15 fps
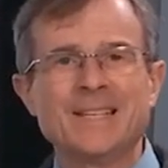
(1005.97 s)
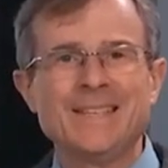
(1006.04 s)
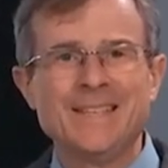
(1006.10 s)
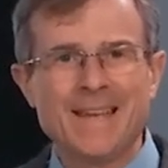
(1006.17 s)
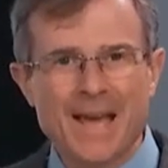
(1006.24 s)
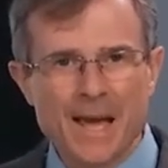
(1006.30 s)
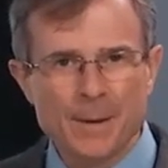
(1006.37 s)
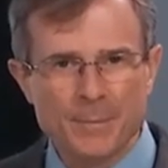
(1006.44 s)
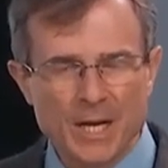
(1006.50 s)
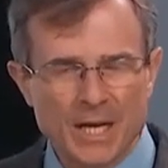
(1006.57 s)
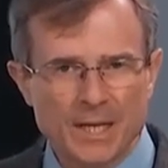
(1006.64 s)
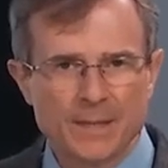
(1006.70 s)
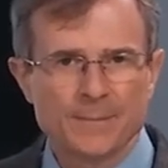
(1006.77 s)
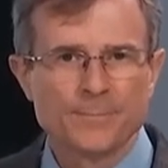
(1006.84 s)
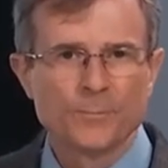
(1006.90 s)

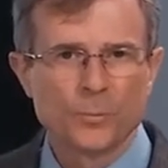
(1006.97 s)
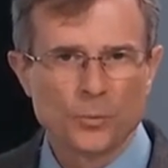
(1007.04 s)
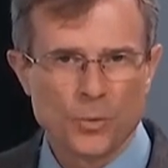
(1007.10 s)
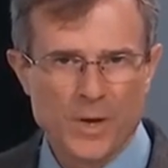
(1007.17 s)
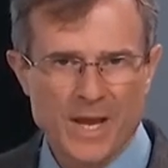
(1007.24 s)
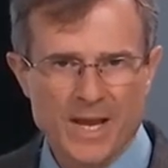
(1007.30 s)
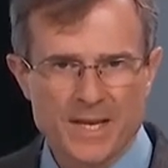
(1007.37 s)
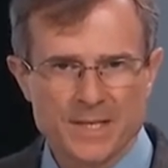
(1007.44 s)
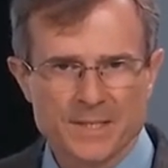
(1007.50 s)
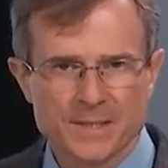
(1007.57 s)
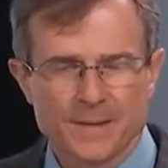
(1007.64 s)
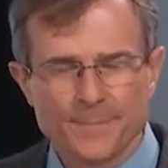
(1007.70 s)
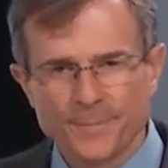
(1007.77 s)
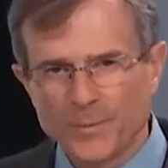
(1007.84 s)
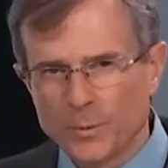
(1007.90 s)
gamma rays.
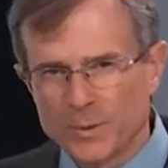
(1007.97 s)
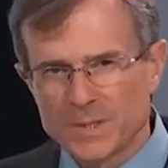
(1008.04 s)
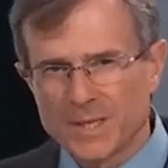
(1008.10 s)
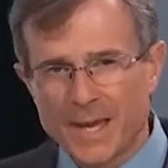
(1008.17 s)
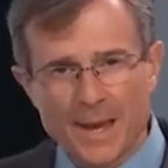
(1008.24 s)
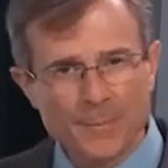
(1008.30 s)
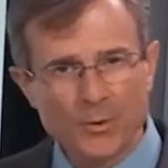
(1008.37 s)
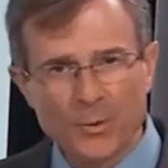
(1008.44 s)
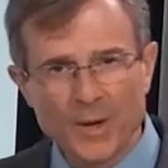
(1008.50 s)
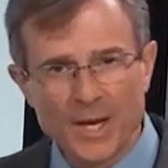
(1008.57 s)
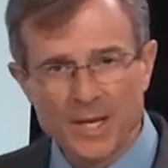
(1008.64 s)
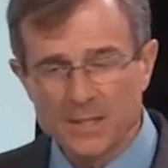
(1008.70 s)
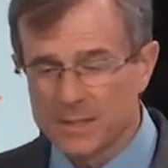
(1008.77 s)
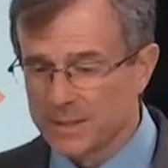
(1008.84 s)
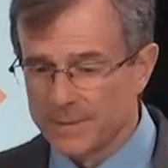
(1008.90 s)
What's gamma
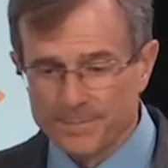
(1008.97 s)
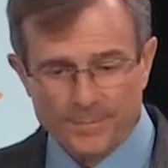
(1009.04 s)
rays?